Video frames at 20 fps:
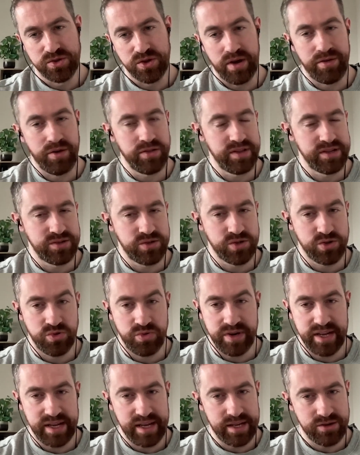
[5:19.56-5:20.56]
I thought this was a
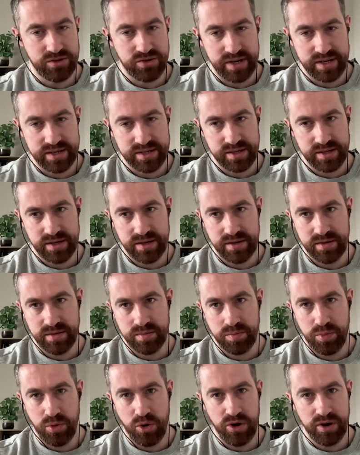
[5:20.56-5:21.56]
really interesting
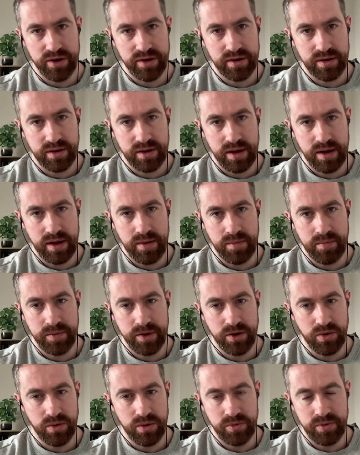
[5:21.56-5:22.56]
point. When
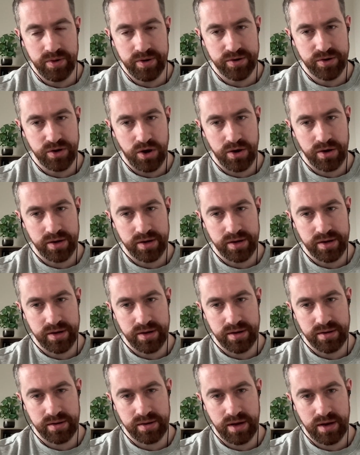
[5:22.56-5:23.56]
we were talking
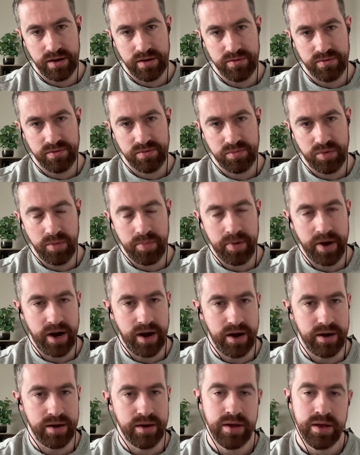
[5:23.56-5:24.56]
and kind of
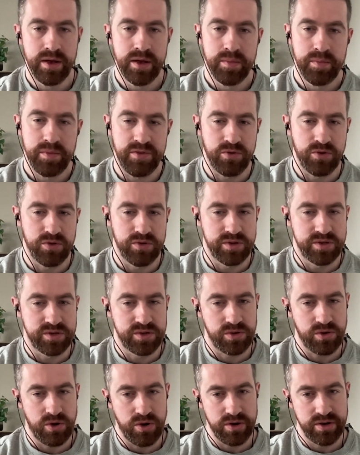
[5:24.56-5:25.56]
preparing before this
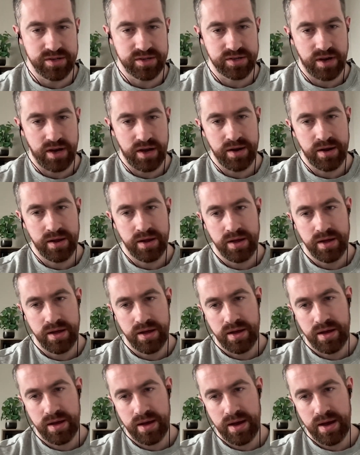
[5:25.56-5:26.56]
recording, Scott,
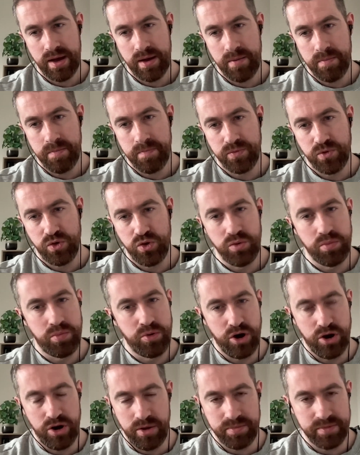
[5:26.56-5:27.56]
you
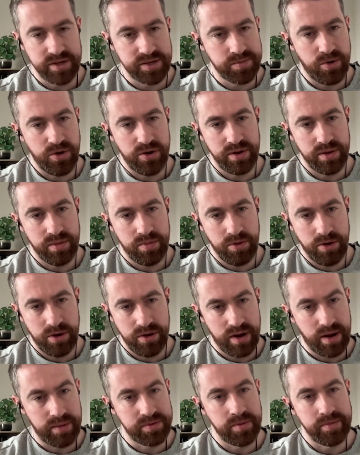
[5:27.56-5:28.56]
brought up this point about
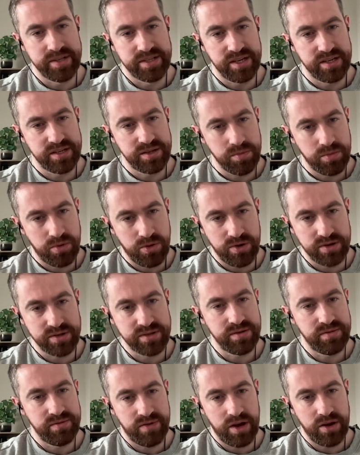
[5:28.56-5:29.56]
optimization points
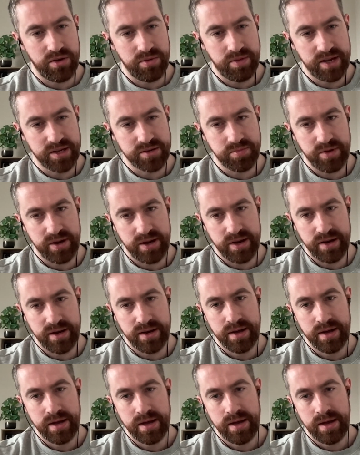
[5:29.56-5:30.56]
and value-based bidding.
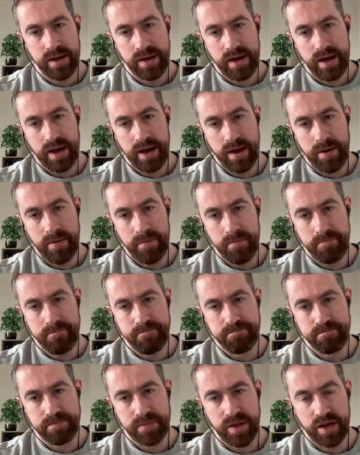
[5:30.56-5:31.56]

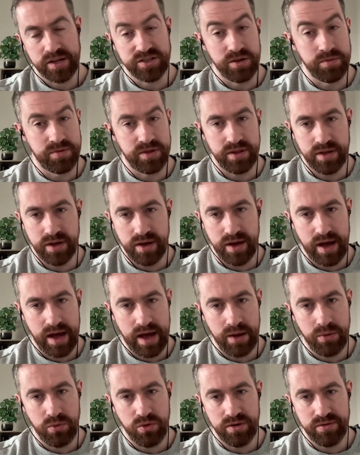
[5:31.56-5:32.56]
Not something that
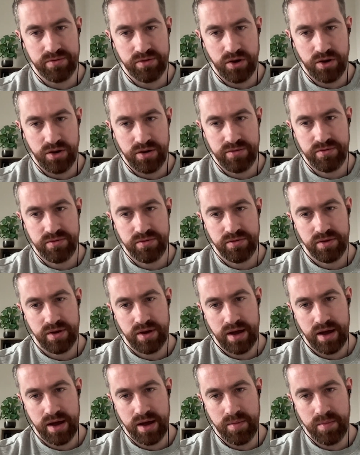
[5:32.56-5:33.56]
I would have thought of,
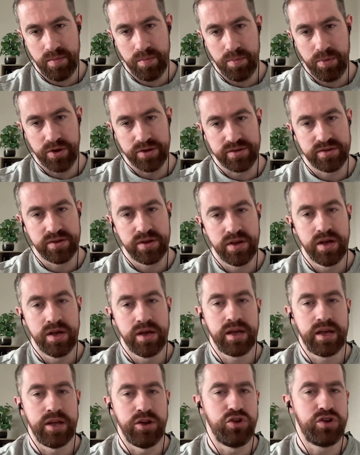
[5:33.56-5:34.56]
but
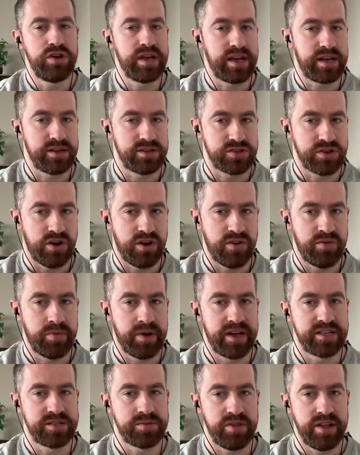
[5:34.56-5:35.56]
can you kick us off by
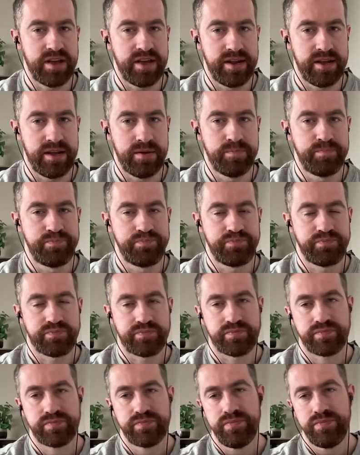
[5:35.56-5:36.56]
explaining
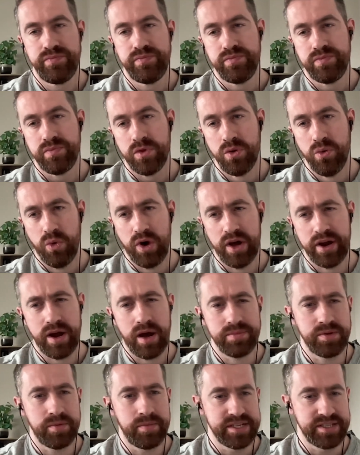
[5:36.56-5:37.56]
what
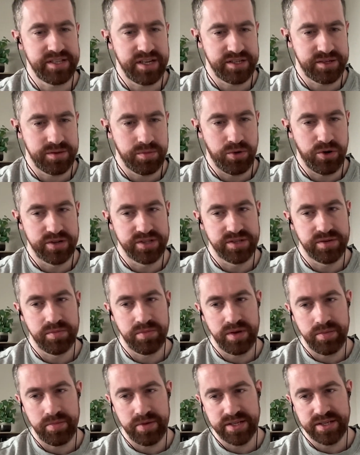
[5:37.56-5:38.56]
optimization points in
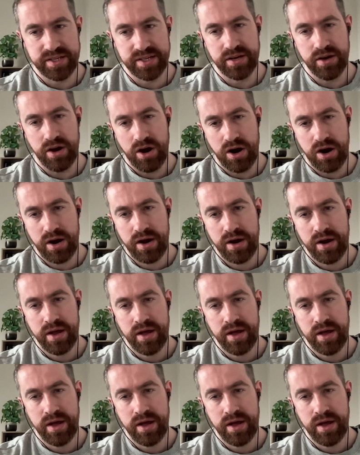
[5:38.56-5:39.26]
PPC are